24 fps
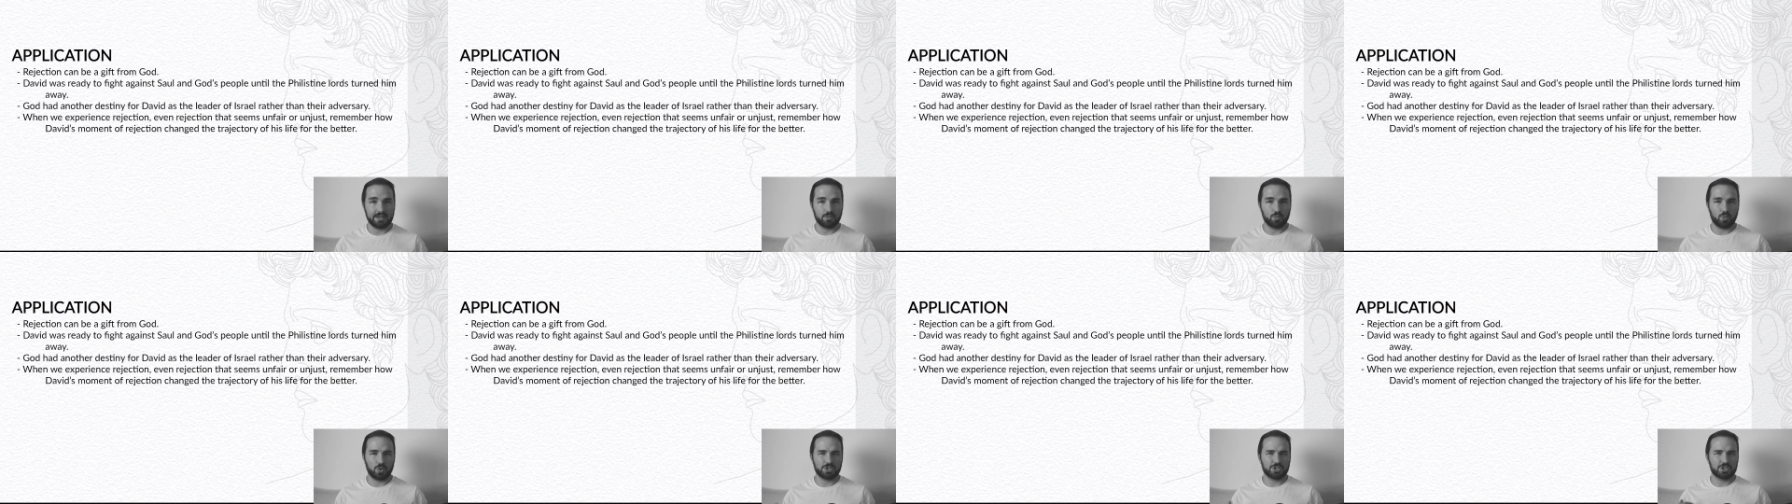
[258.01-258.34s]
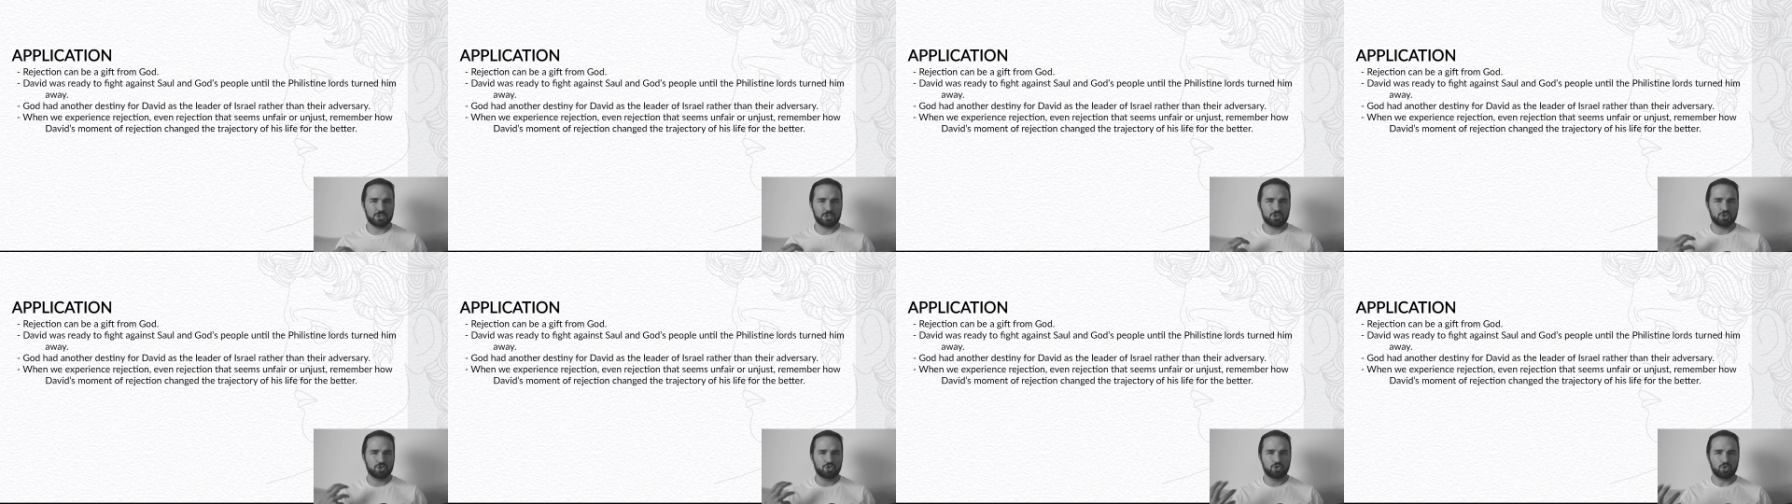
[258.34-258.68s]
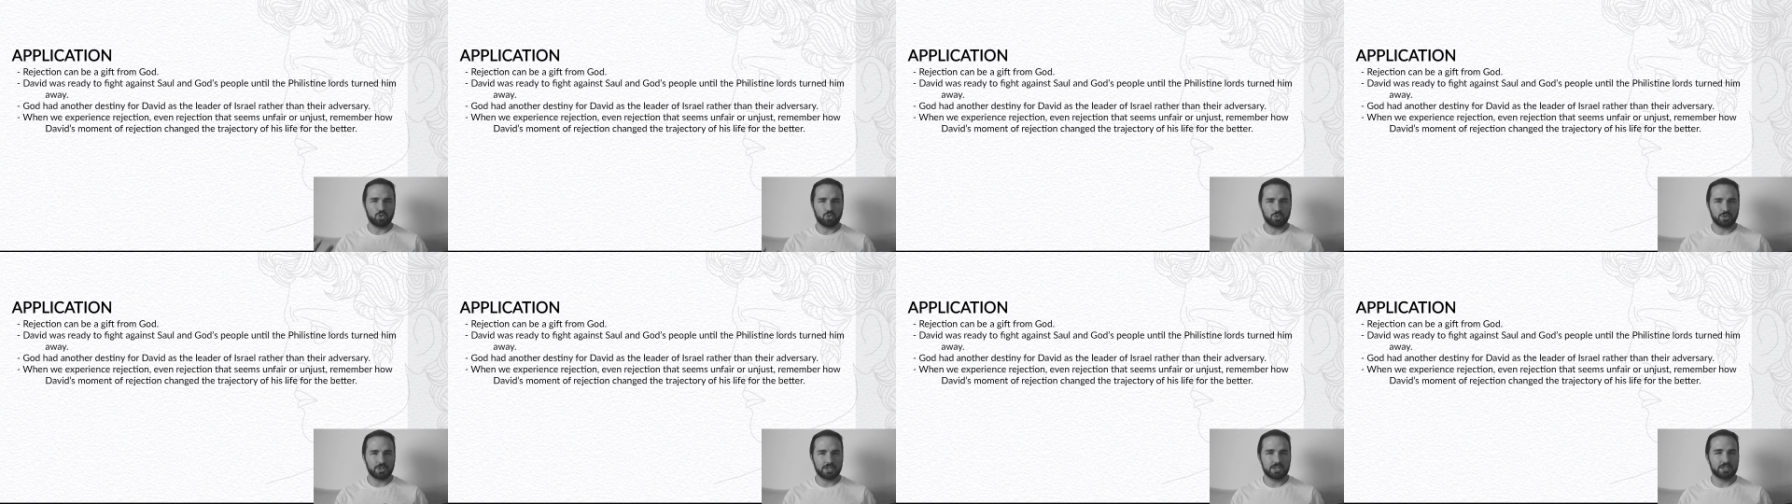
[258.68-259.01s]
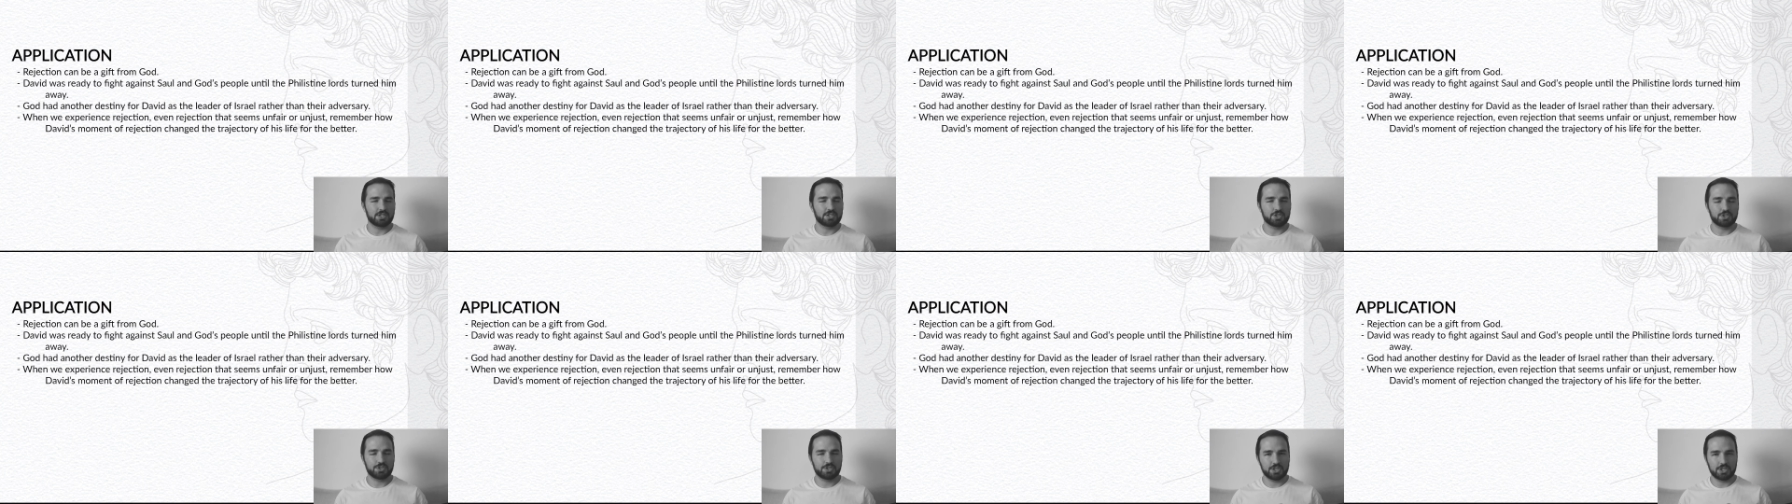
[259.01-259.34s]
It wasn't solely a
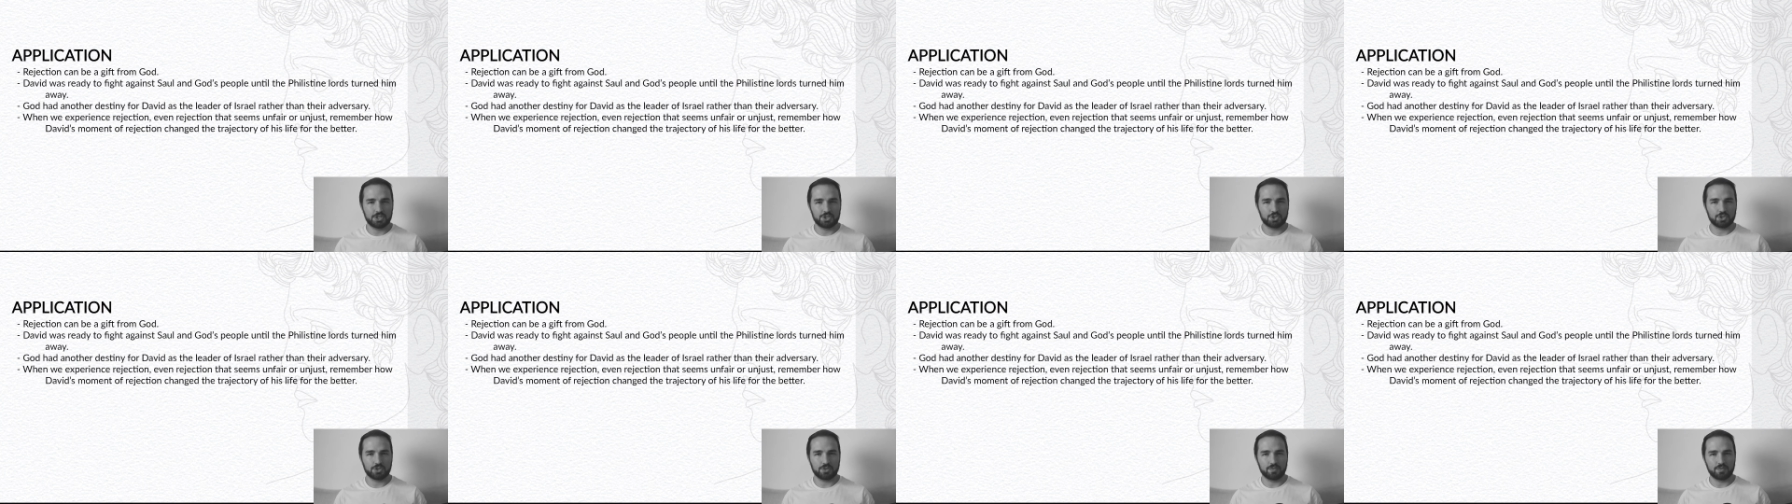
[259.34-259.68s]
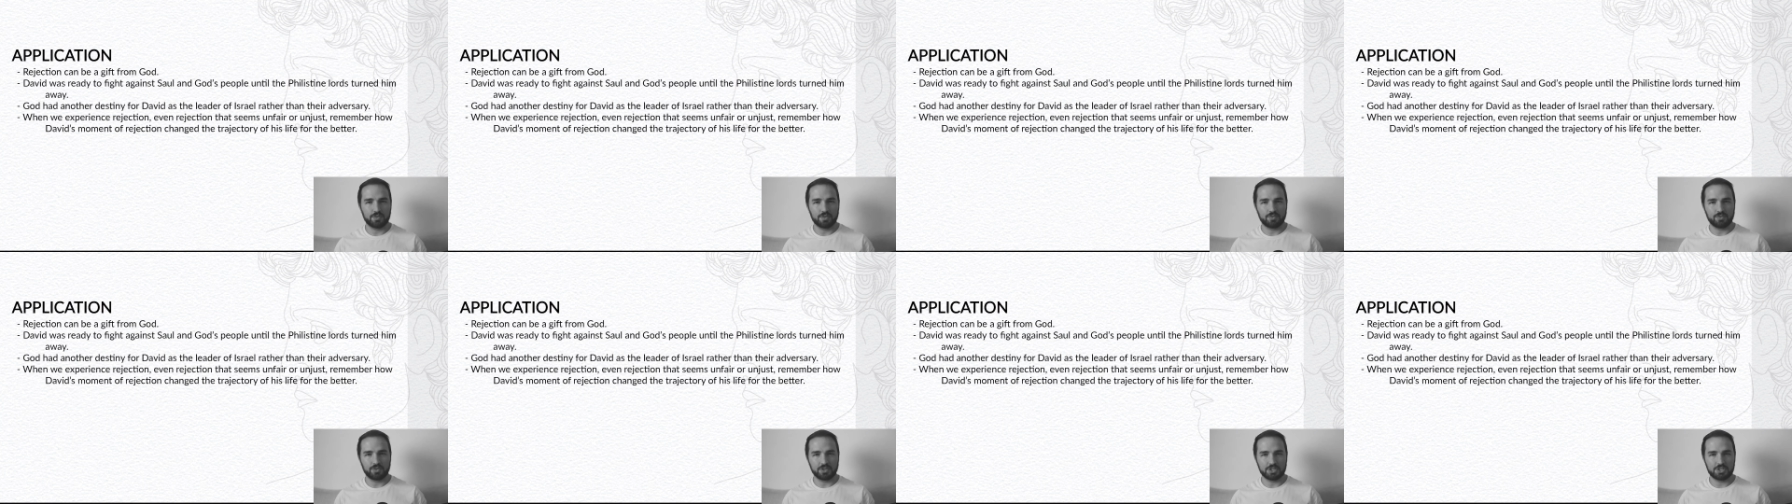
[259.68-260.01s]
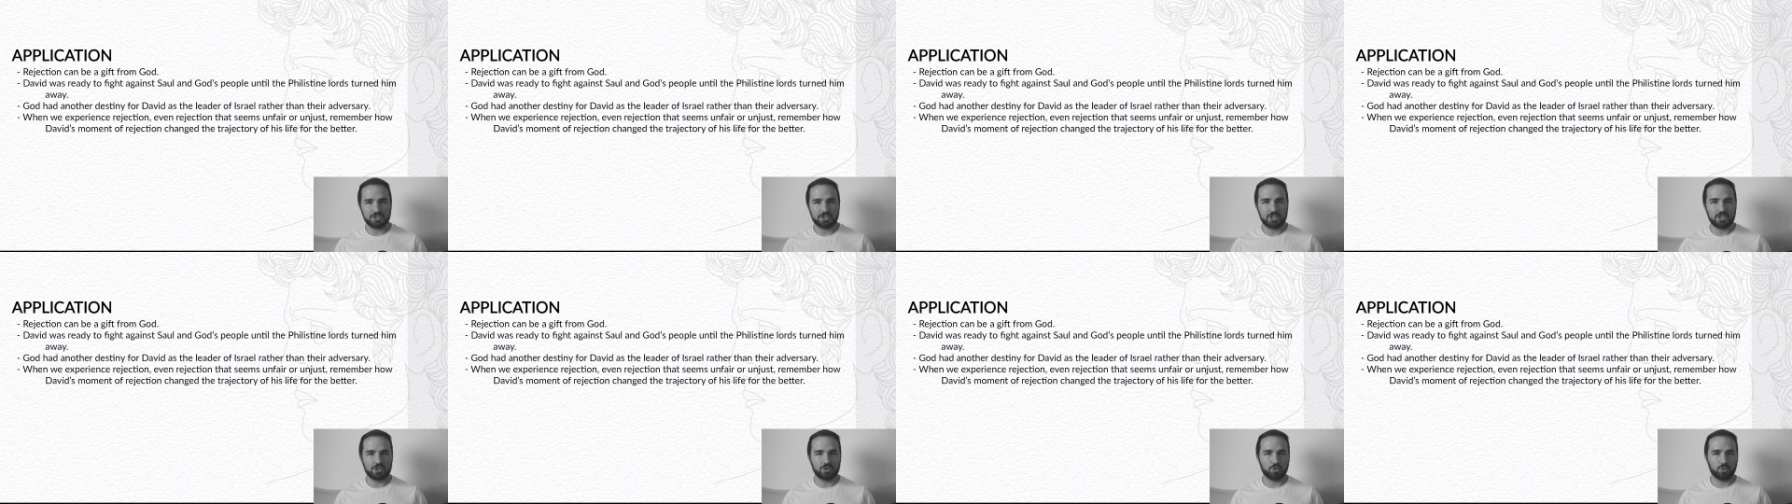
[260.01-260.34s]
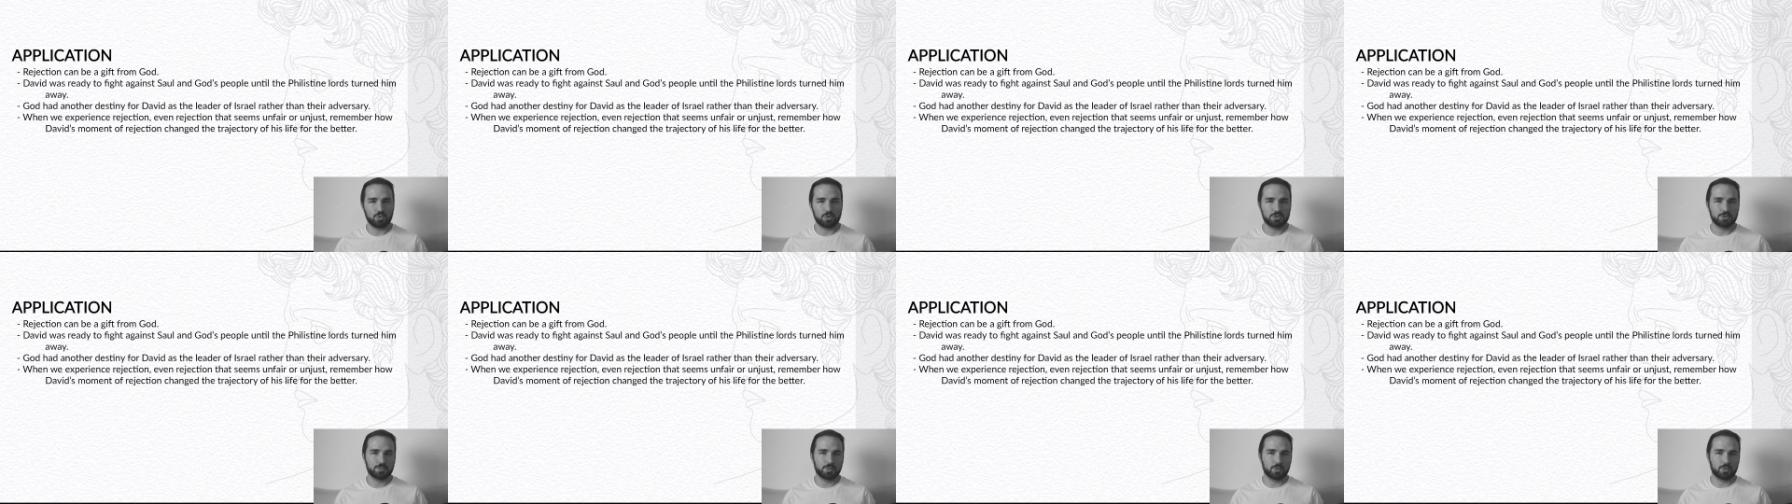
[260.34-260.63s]
decision of the Philistine lords,